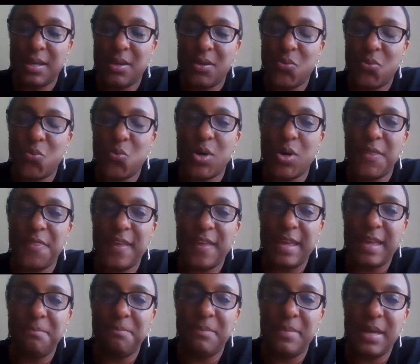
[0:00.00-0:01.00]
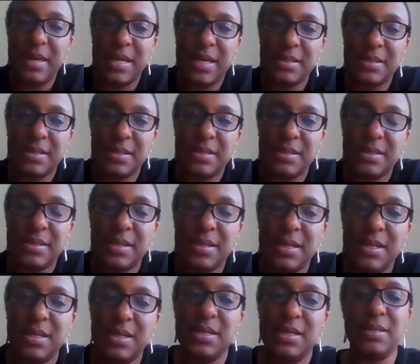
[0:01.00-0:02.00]
what they missed
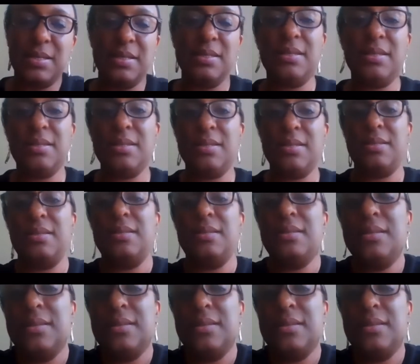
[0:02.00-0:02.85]
is